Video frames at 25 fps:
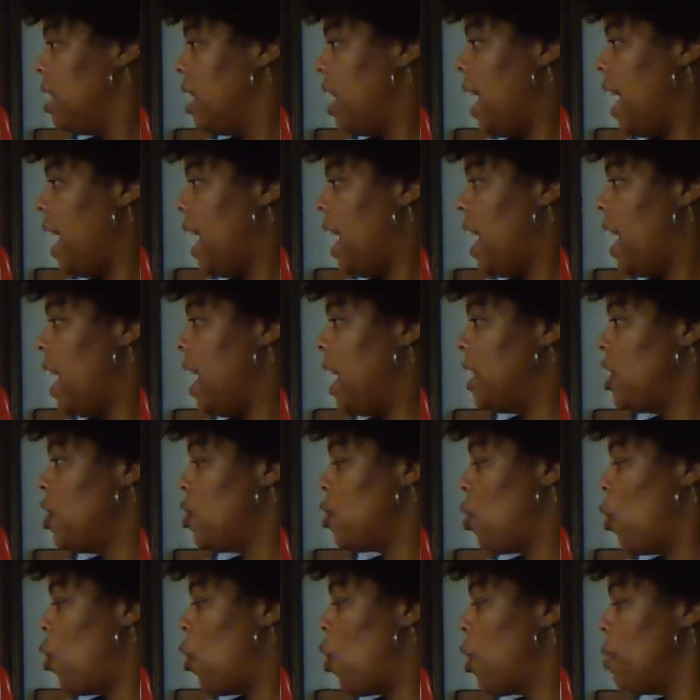And
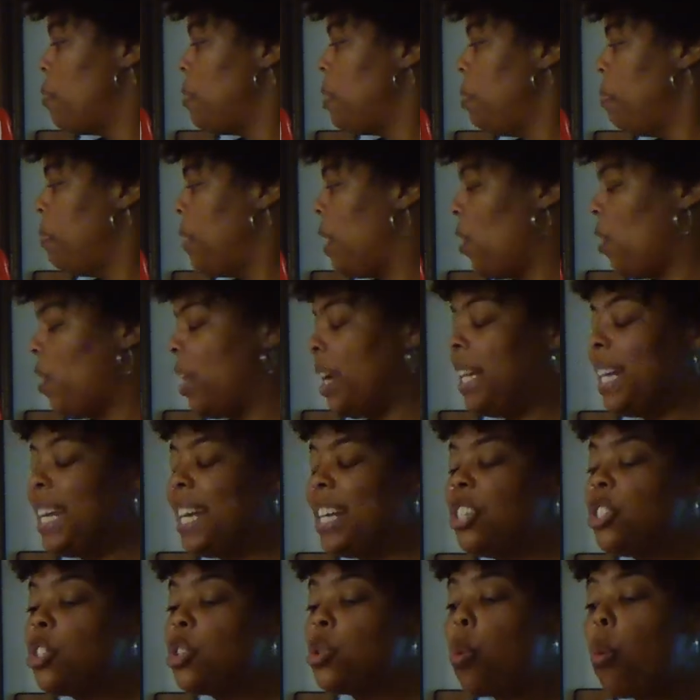the orbital period
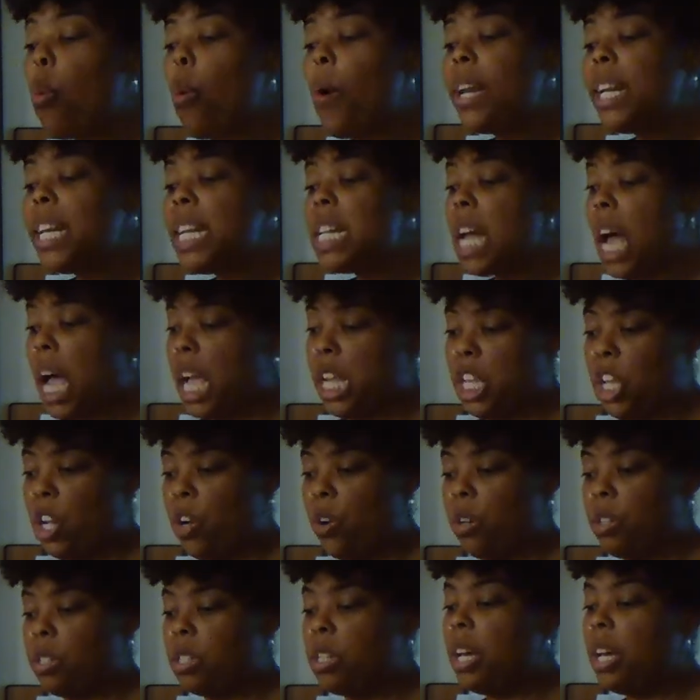is 29 years.